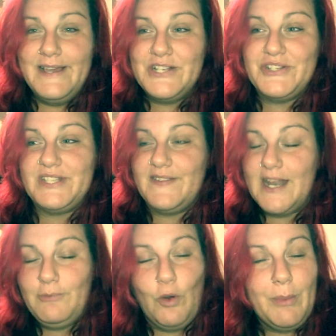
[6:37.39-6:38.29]
She said that
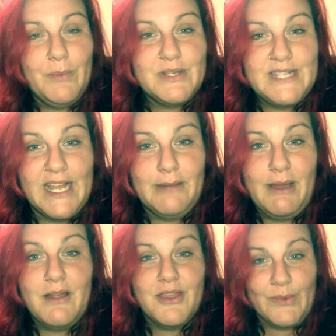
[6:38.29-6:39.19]
appointment would take
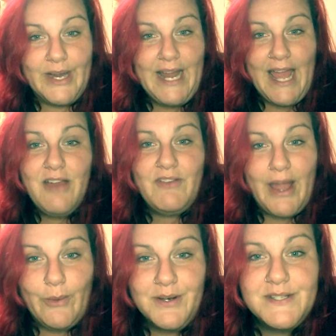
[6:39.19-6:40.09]
about 3.5
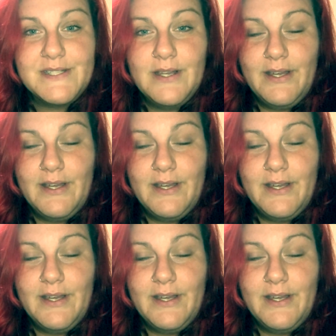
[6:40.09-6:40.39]
hours.